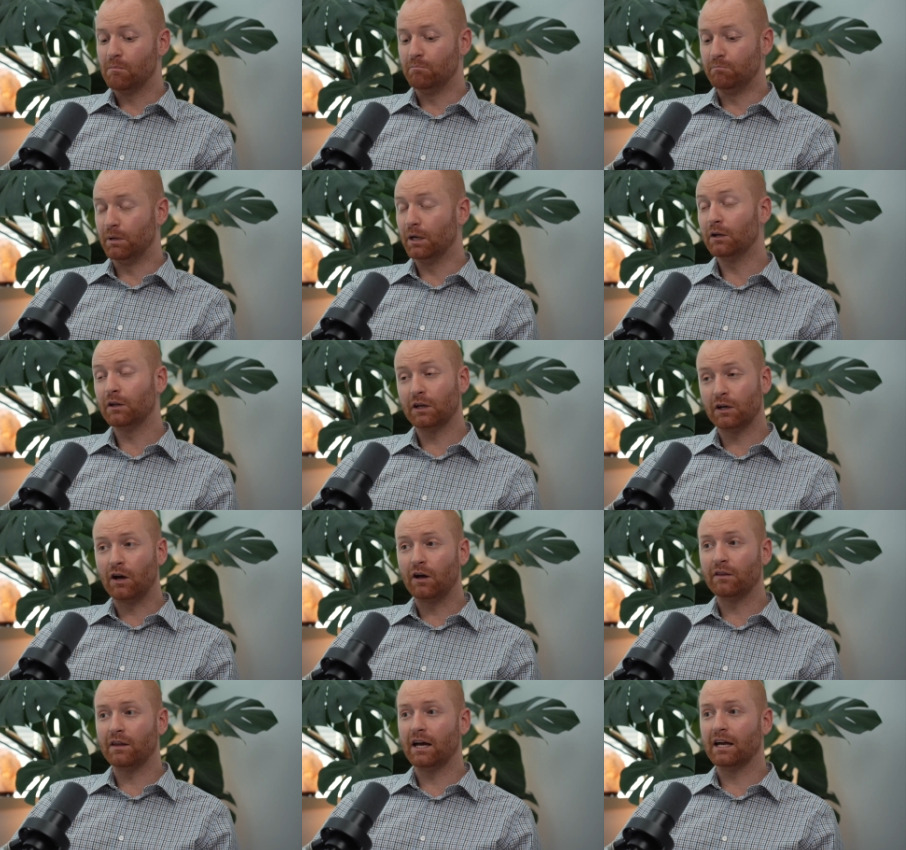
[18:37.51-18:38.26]

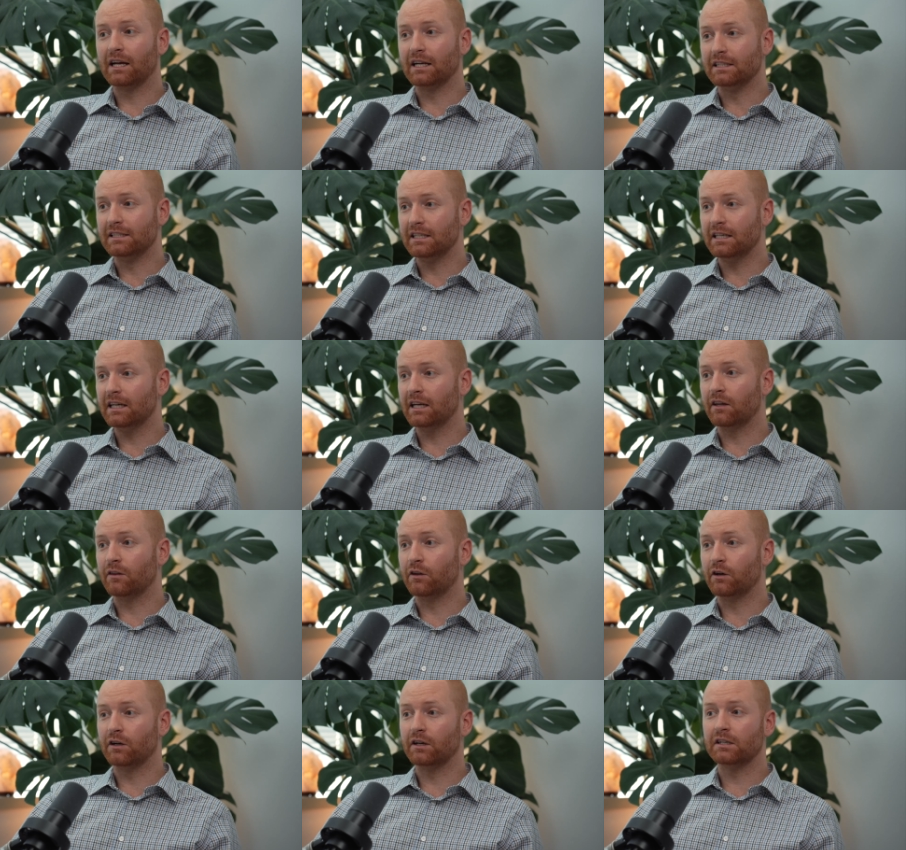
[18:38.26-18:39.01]
Building on that
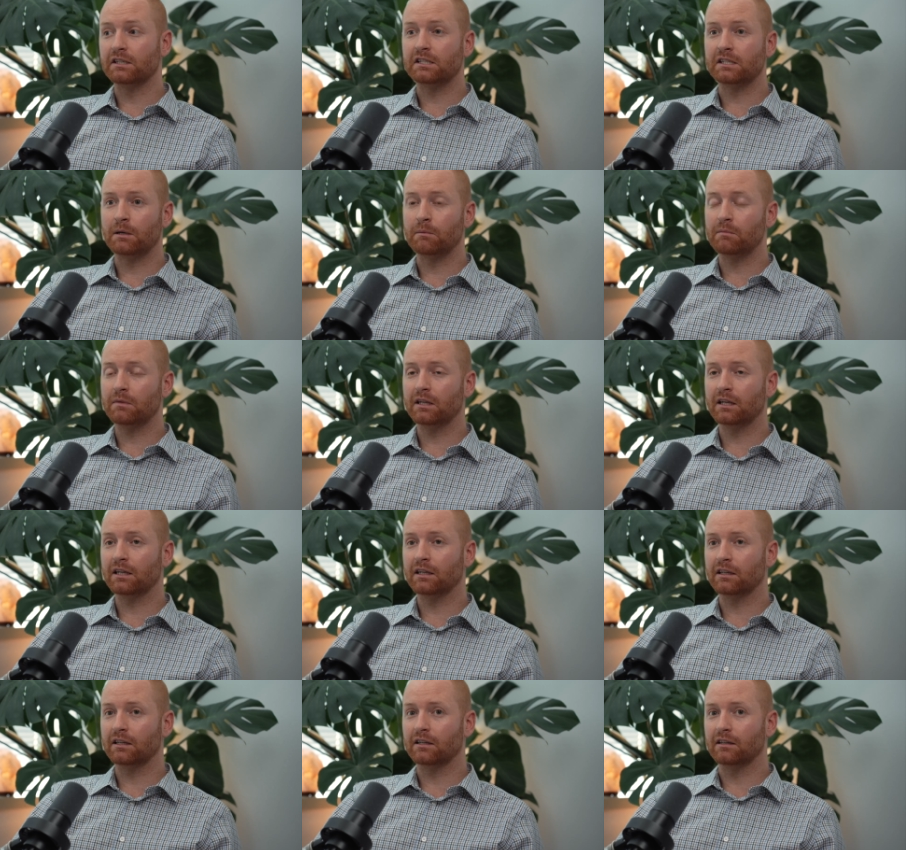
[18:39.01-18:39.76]
idea, there is
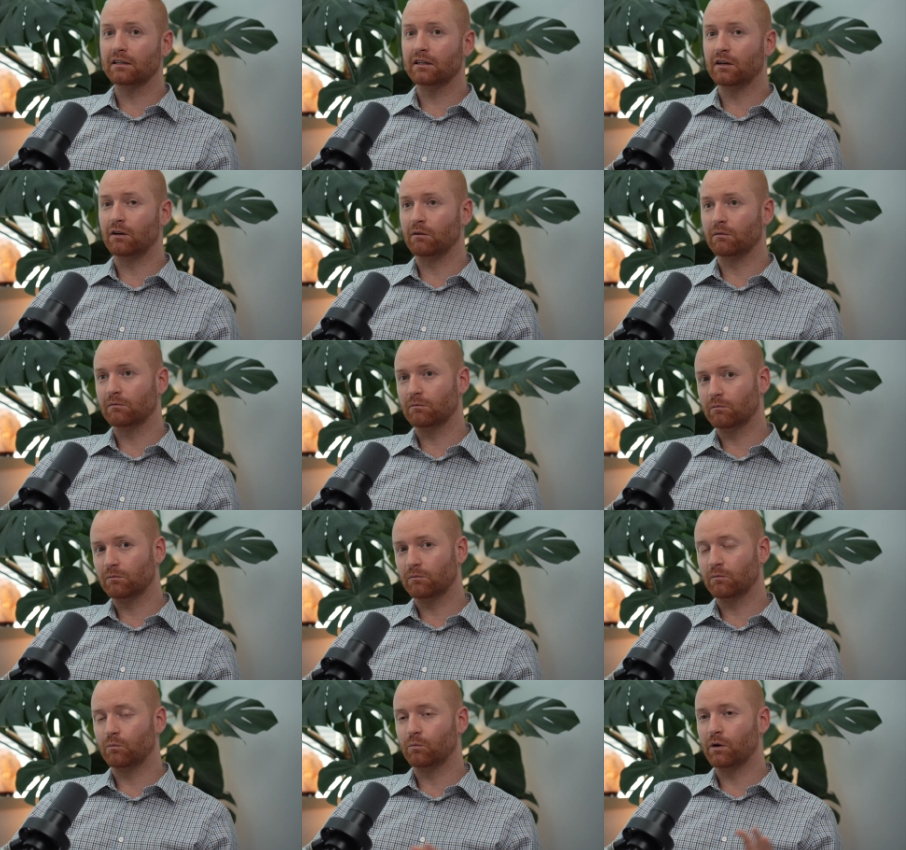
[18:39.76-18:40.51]
something,
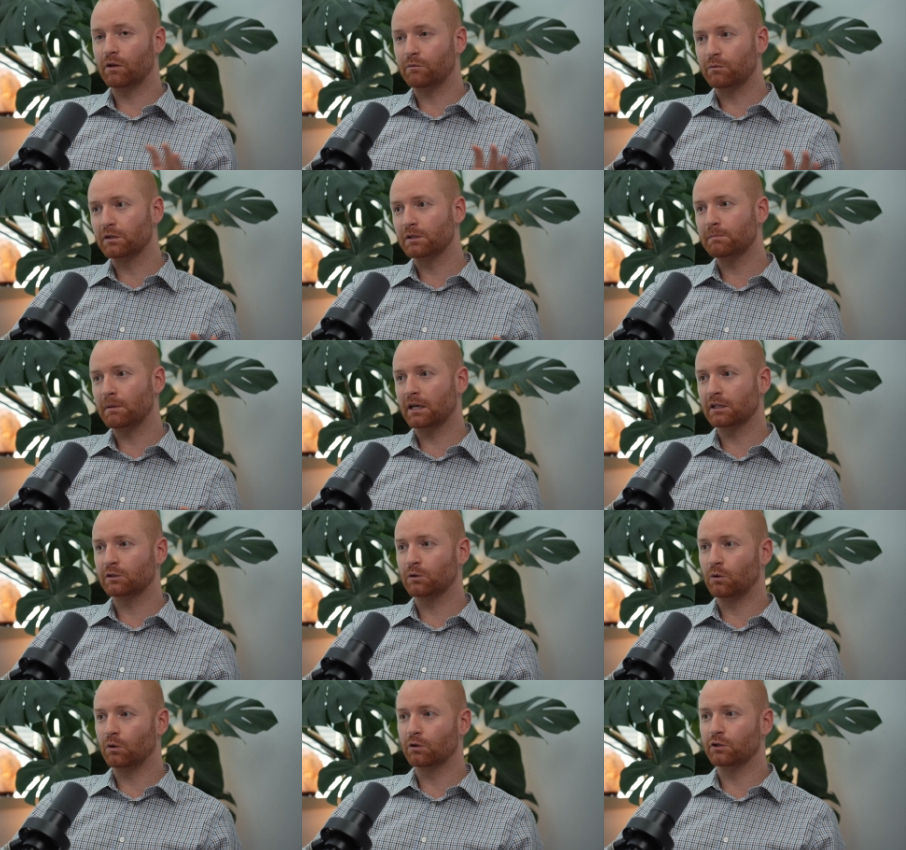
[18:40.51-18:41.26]
with
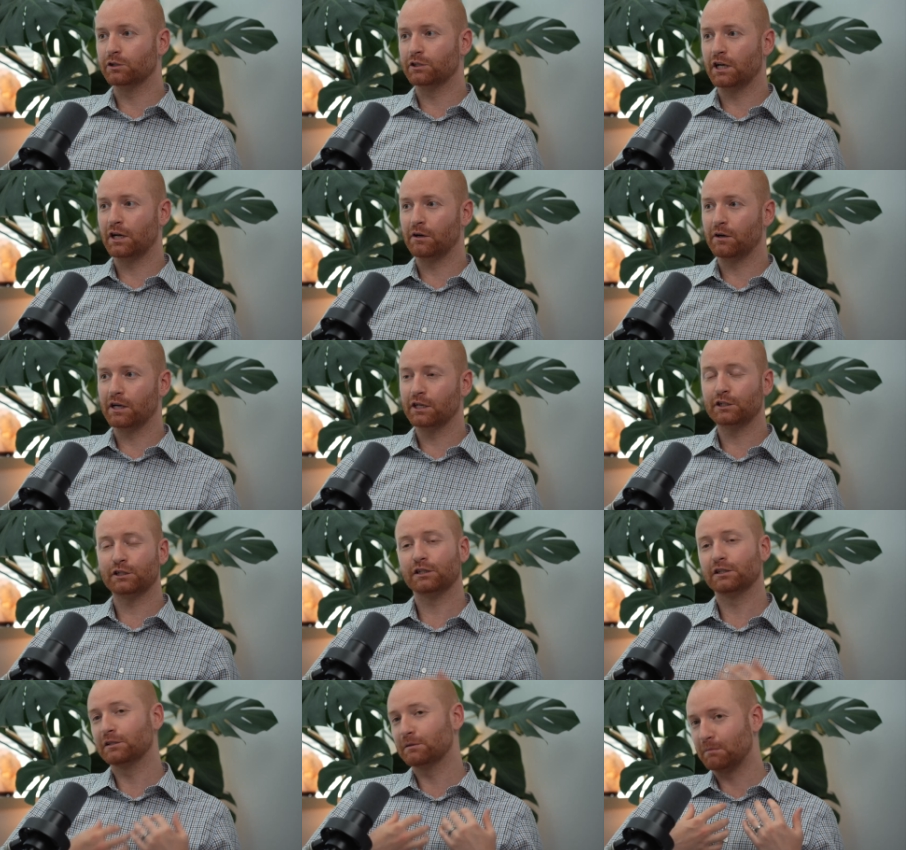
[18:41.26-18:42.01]
respect to older
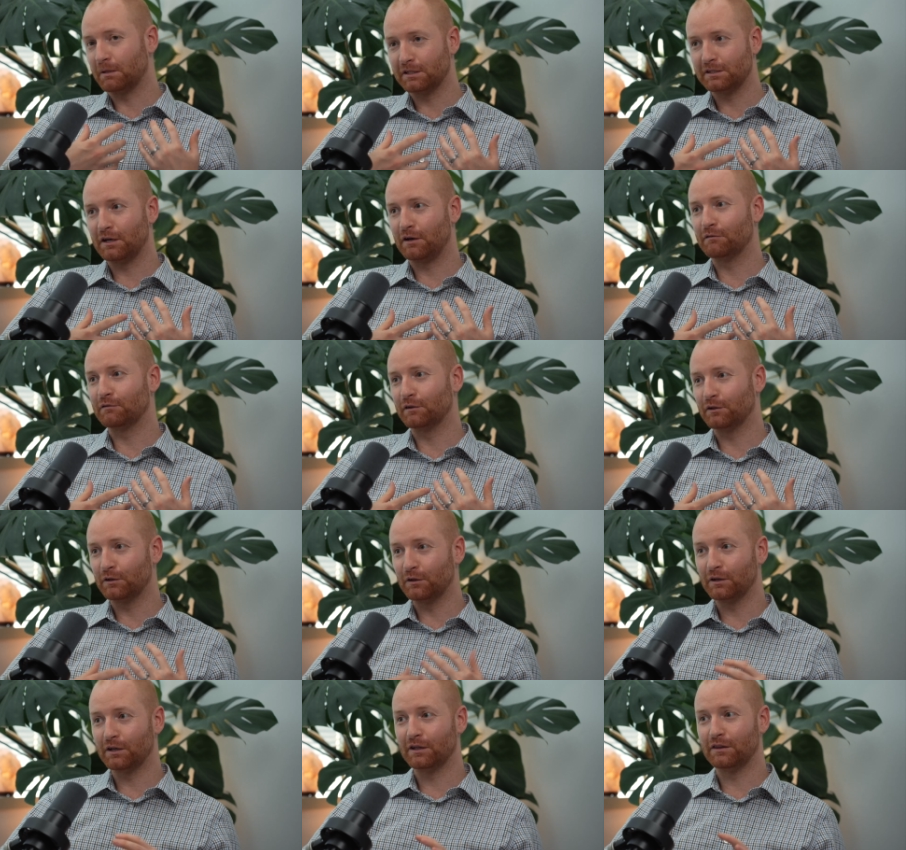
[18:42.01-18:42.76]
generations, myself
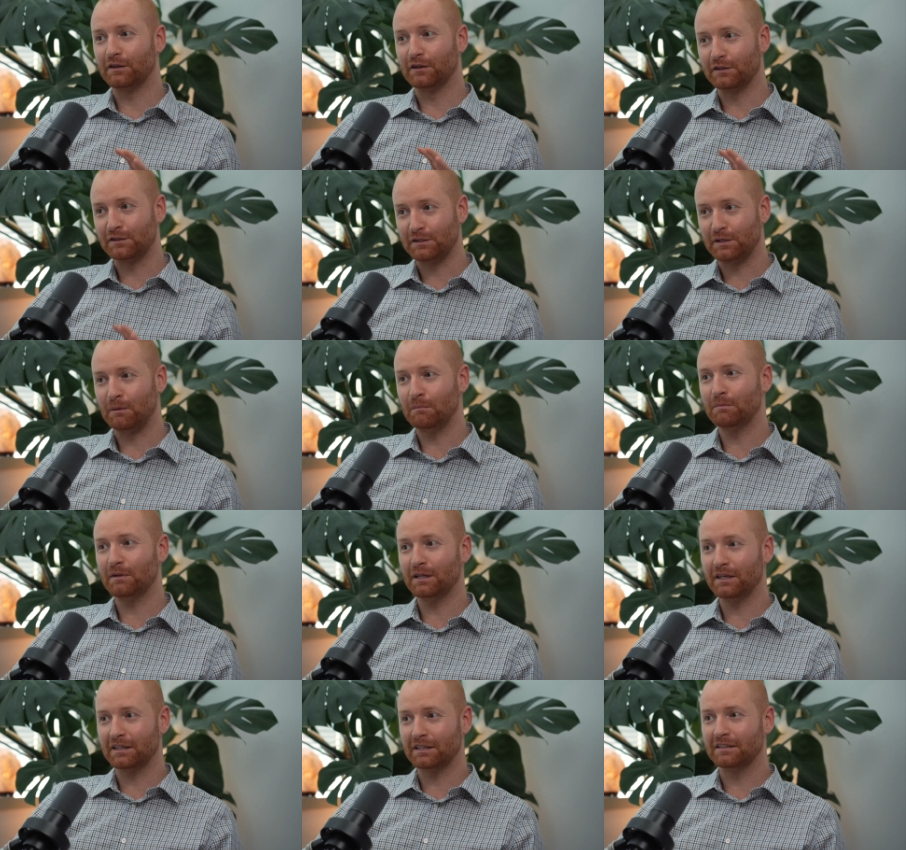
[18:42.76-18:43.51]
included, there's
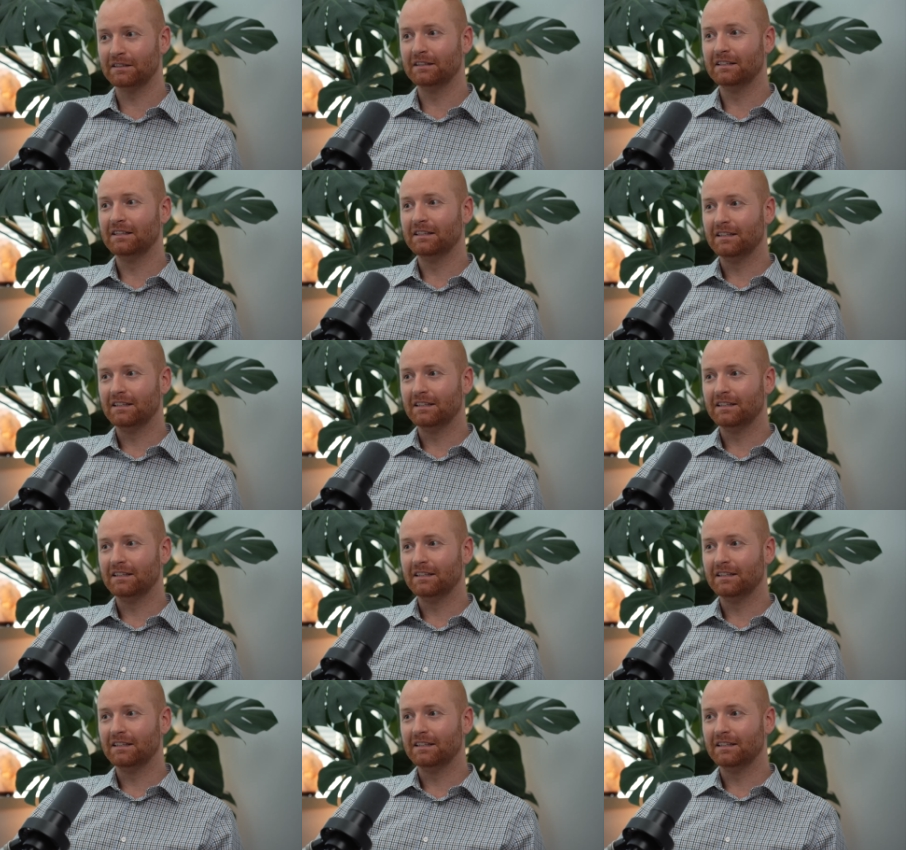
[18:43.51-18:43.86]
something